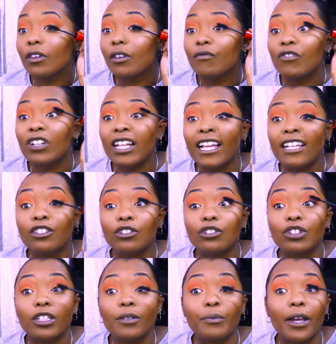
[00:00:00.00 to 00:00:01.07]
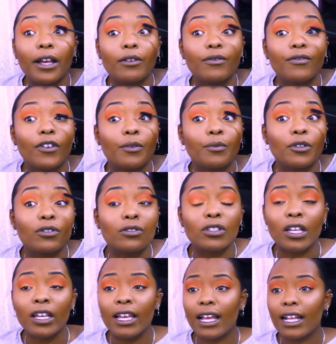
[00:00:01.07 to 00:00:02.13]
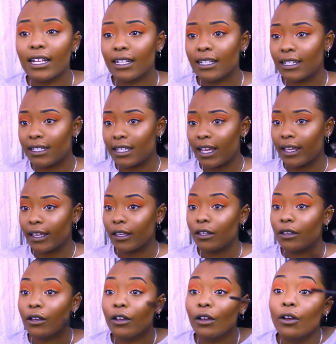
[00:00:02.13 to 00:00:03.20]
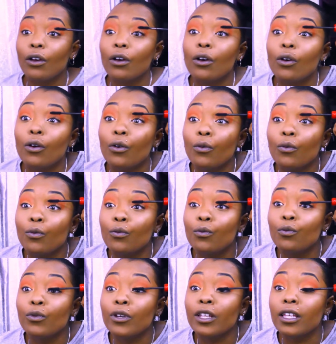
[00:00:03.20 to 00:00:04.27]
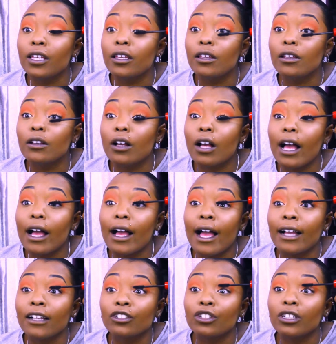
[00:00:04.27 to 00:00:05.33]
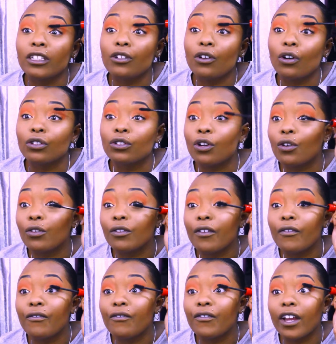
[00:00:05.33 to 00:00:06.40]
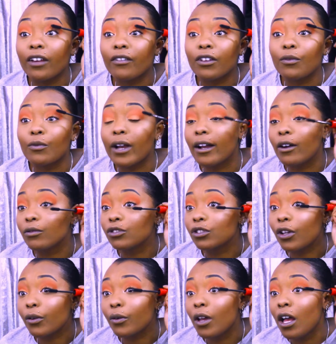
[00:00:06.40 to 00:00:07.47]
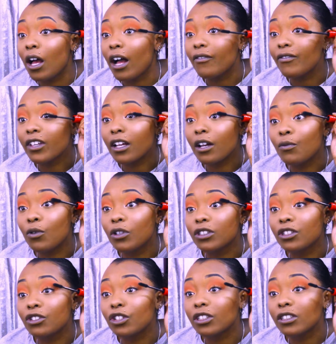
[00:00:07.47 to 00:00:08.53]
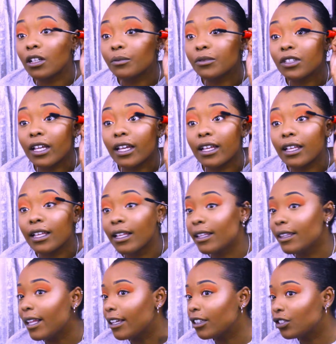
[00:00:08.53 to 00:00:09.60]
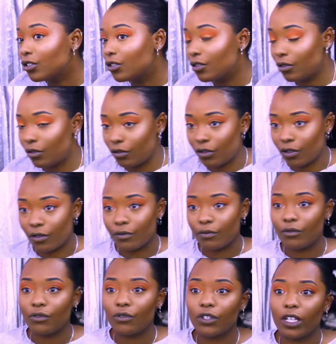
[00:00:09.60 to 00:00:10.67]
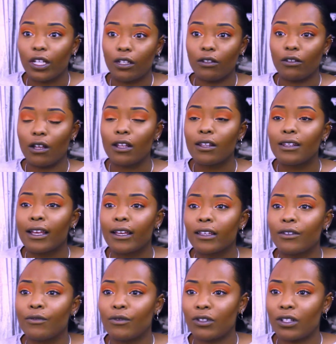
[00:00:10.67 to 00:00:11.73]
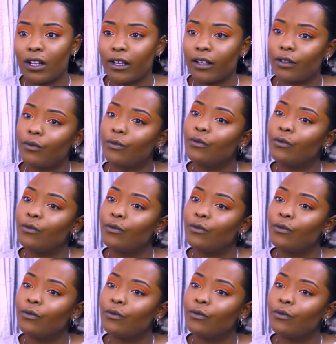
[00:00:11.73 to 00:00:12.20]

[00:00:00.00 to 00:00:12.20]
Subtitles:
relationship back with her, because at the end of the day, we actually got on very well. So I think I wasn't just upset that, you know, she had done that. It was like,